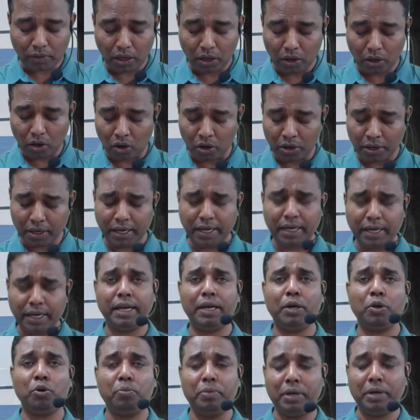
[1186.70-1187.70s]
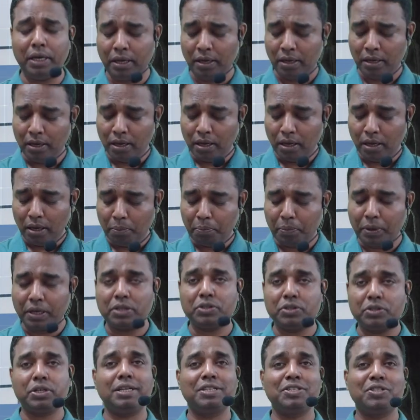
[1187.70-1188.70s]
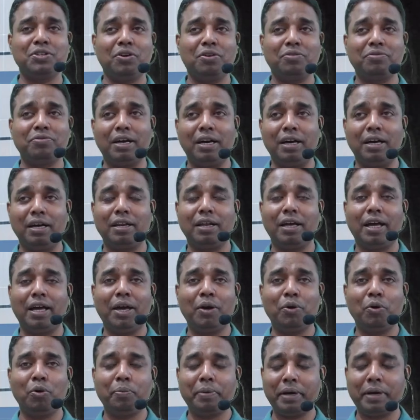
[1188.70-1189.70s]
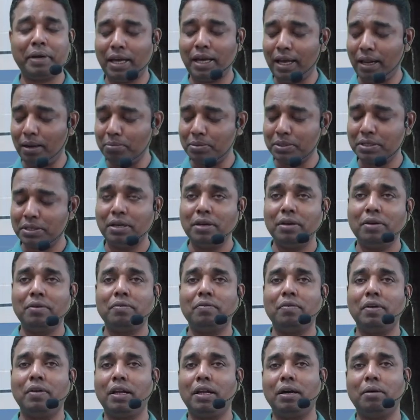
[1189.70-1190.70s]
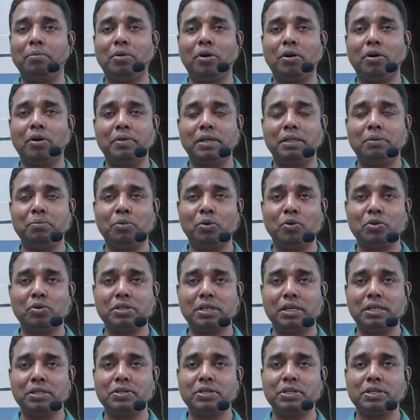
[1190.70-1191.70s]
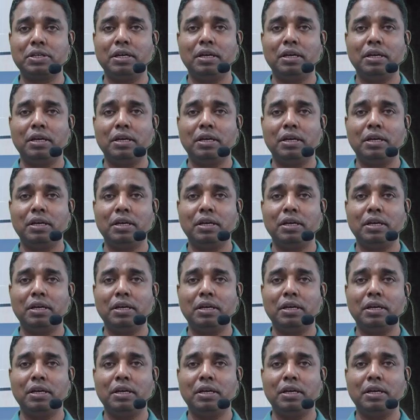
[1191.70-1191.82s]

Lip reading: quantity to be purchased of R. I hope it helps. We'll come out with more such